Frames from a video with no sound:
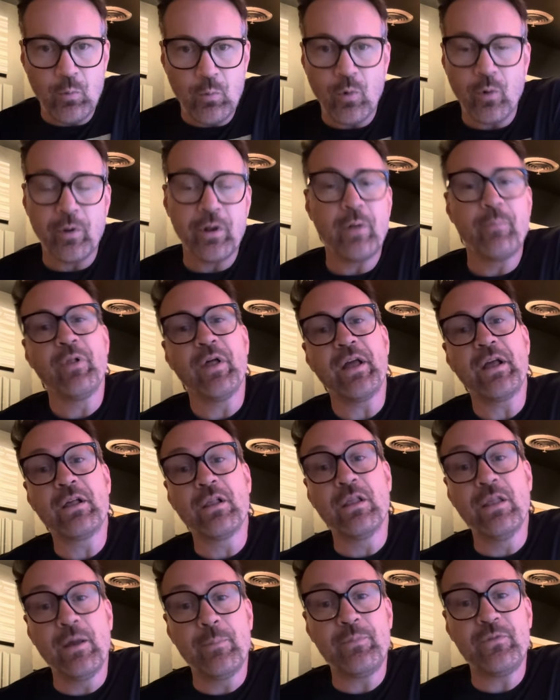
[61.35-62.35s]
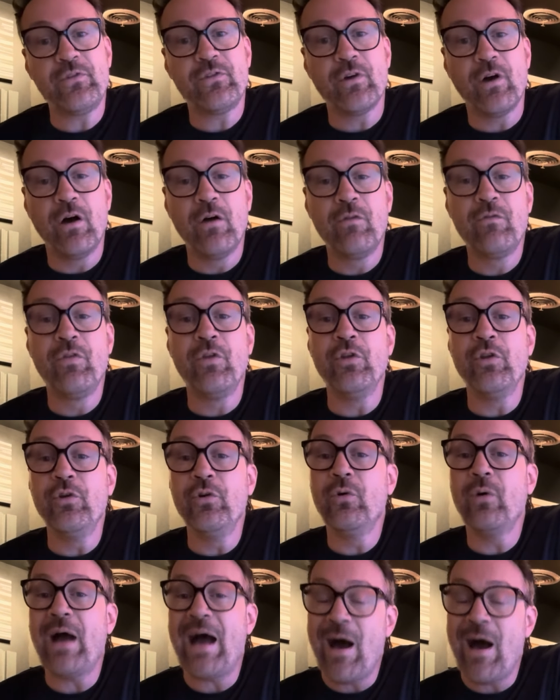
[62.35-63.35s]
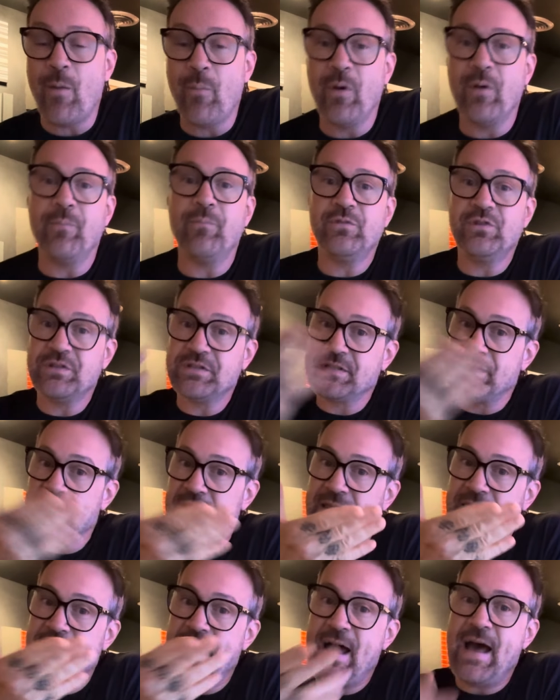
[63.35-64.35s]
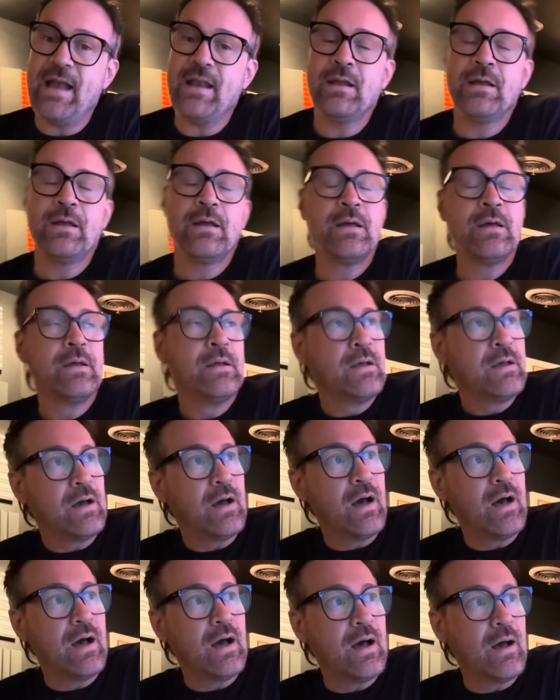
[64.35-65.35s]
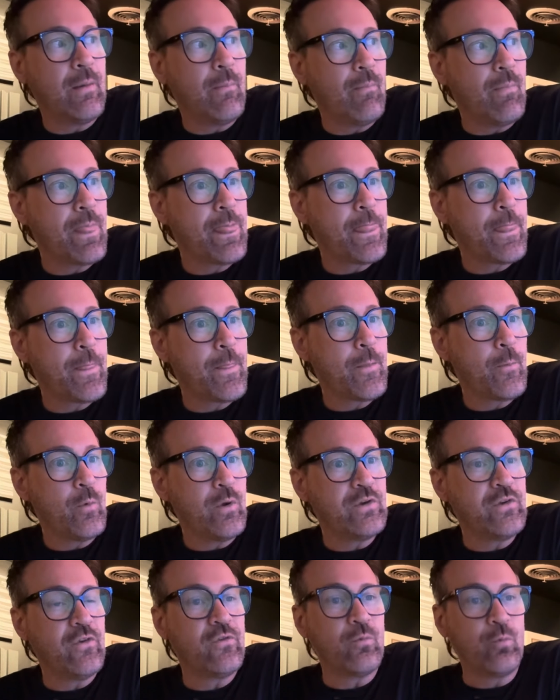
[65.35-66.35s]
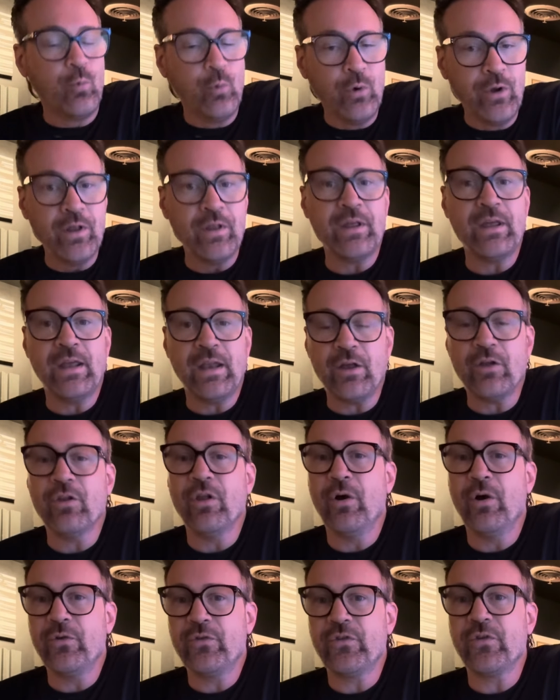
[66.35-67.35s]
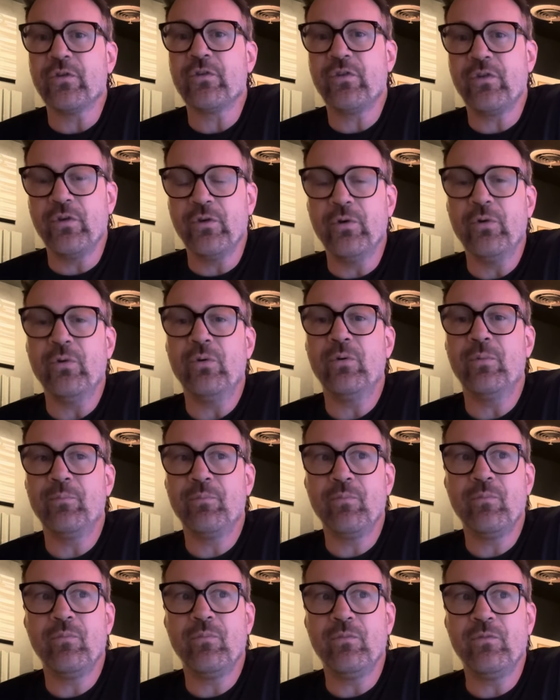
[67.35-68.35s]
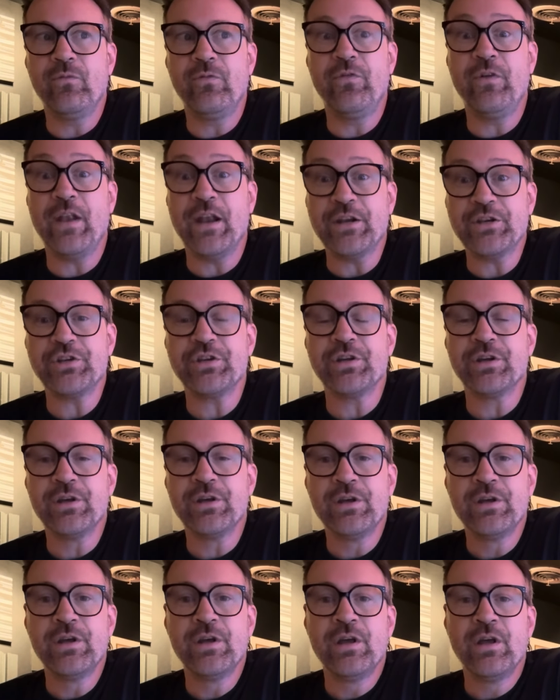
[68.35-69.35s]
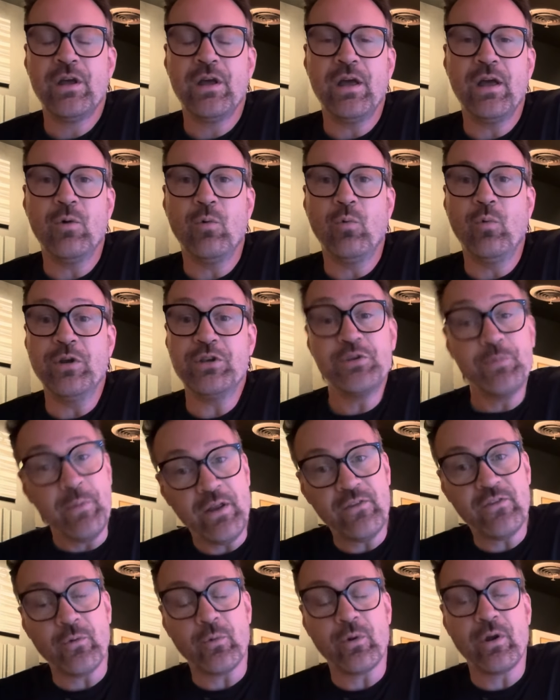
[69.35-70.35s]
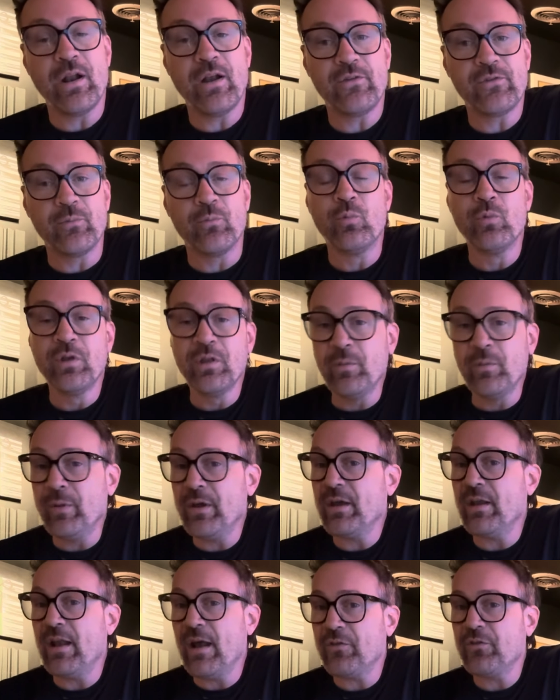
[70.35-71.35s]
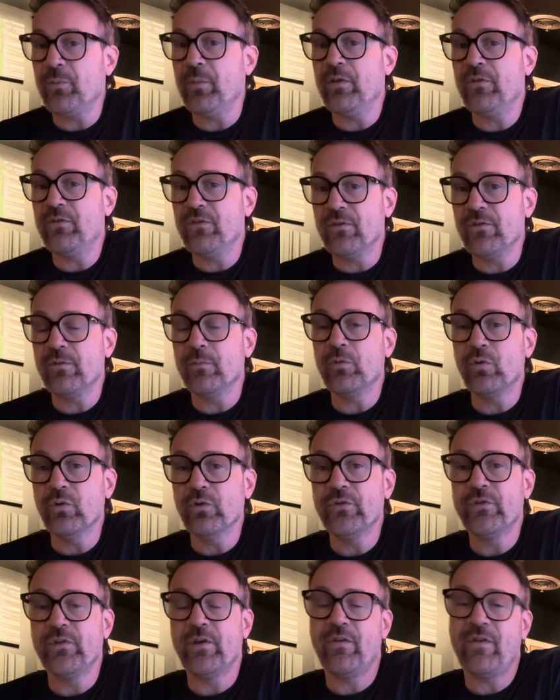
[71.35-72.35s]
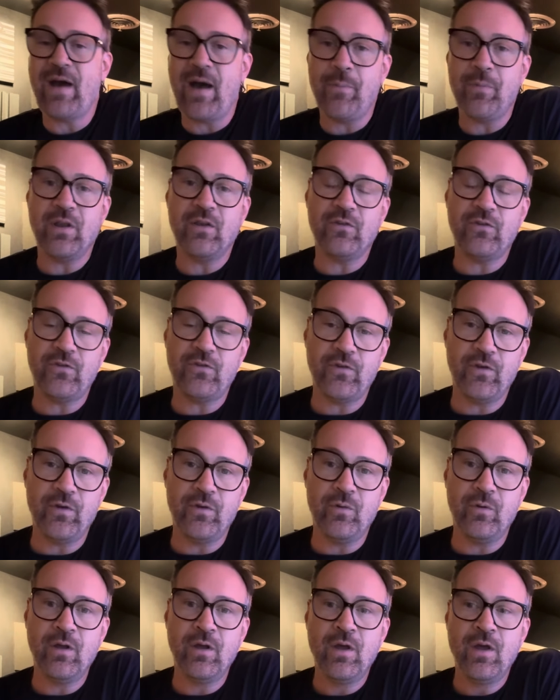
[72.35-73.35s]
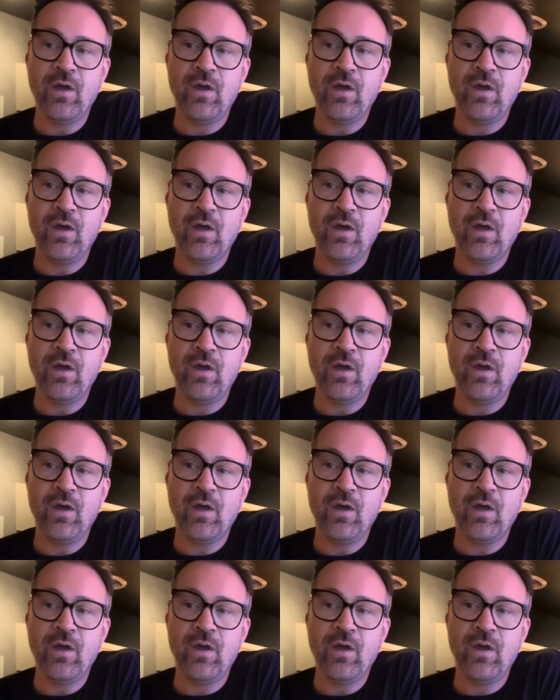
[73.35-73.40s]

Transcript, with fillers: We're going to play clips of the new album, just like that um, which is really getting closer to finished, which means that we're going to have some really big announcements and some cool stuff happening soon.